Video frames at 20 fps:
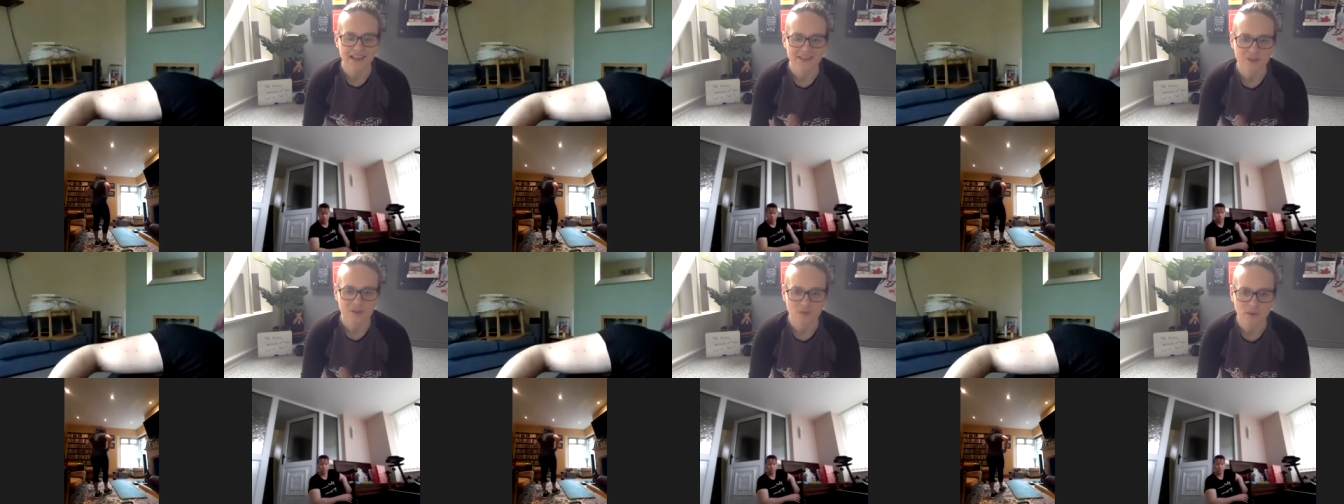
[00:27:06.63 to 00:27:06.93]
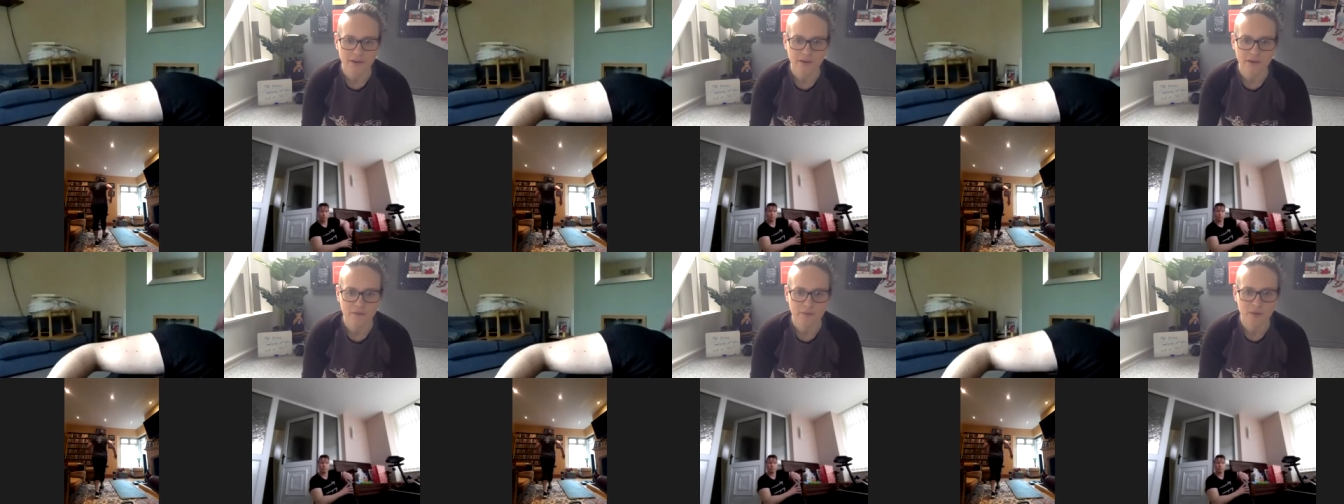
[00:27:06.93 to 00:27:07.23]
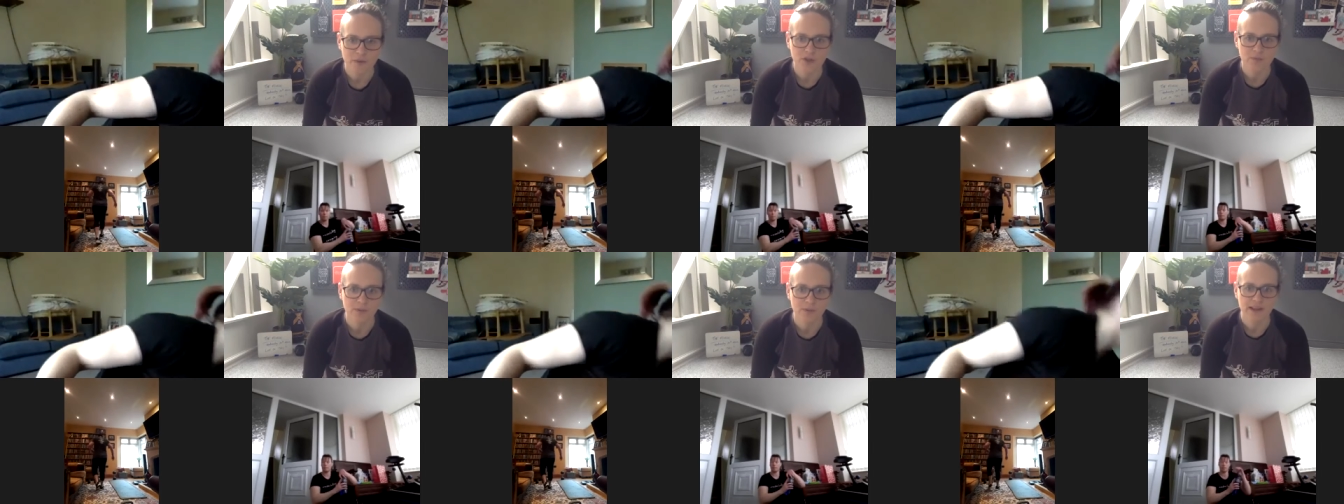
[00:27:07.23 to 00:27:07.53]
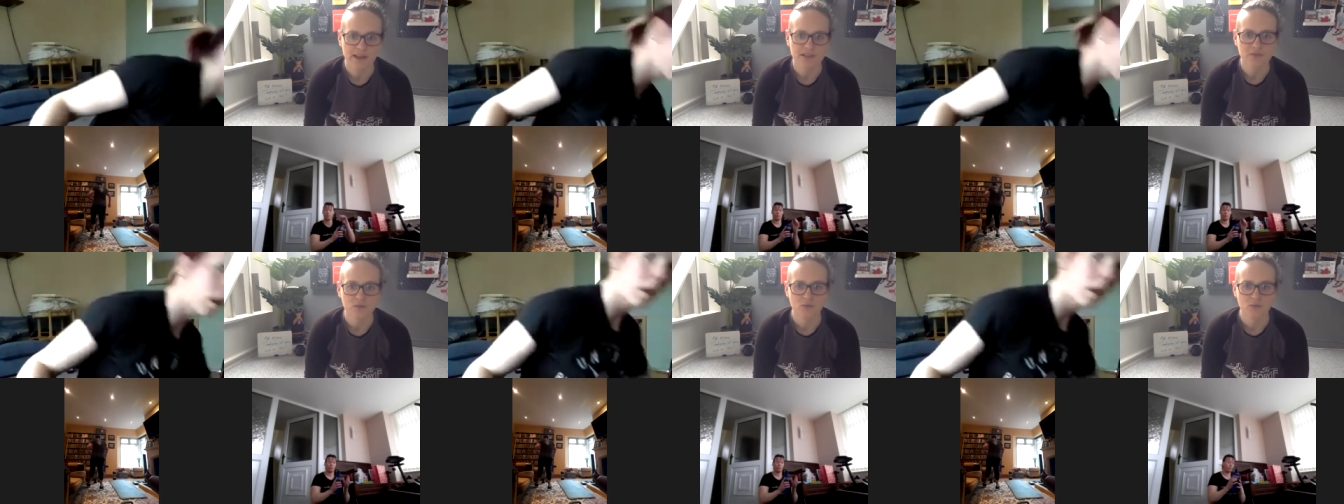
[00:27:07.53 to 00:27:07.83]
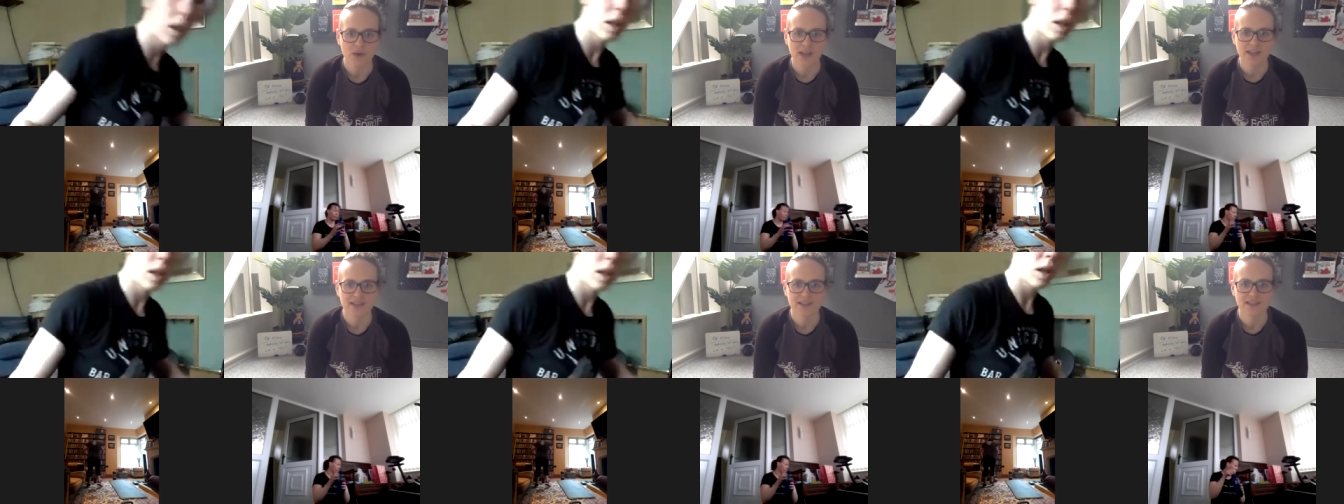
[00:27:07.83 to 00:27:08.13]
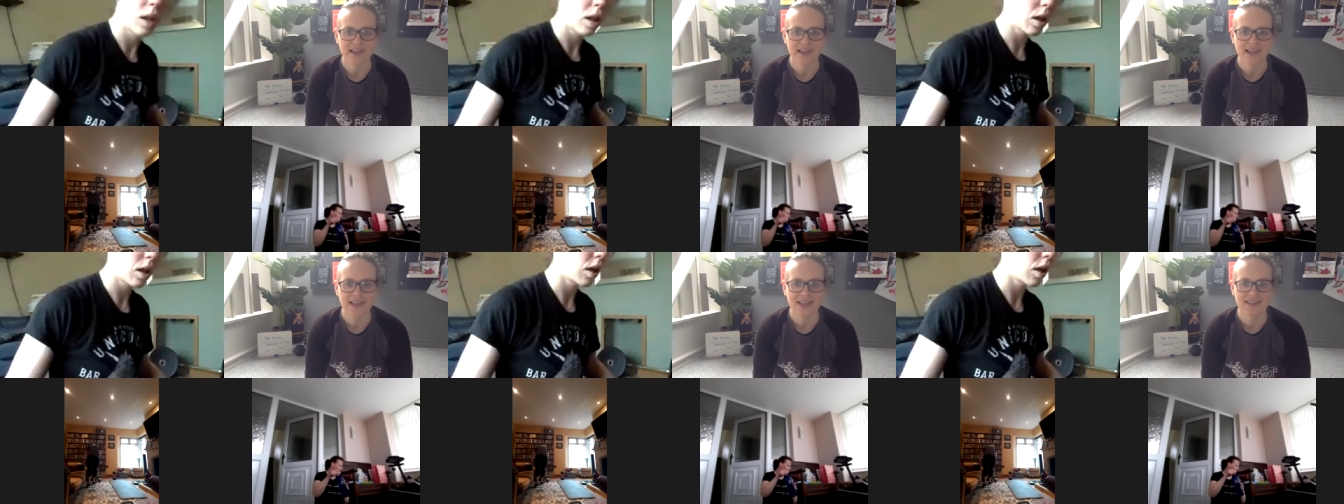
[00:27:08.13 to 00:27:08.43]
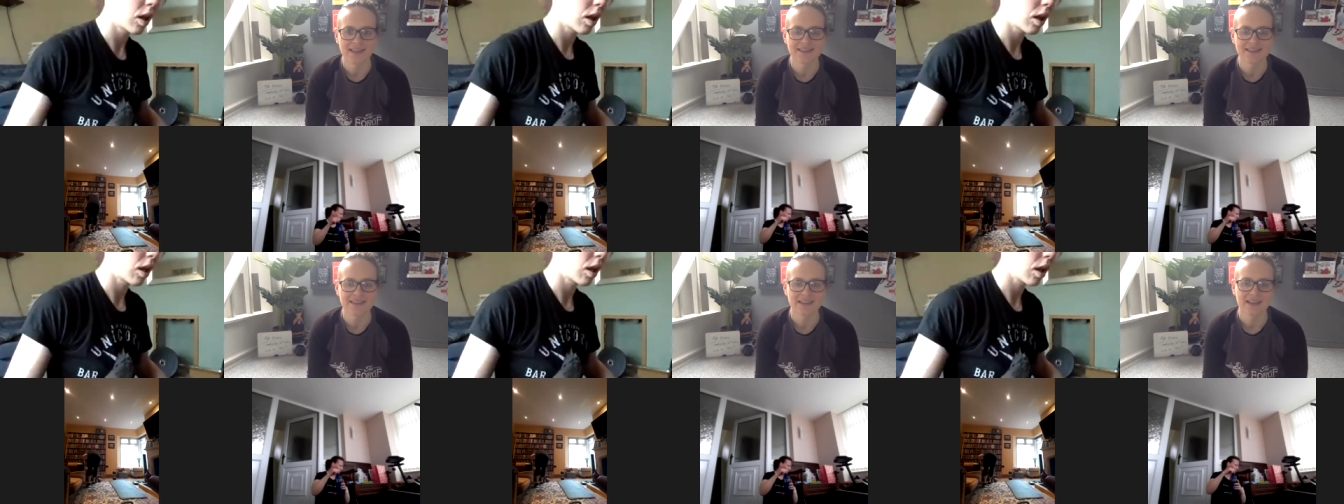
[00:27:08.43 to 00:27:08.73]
12 push press right side,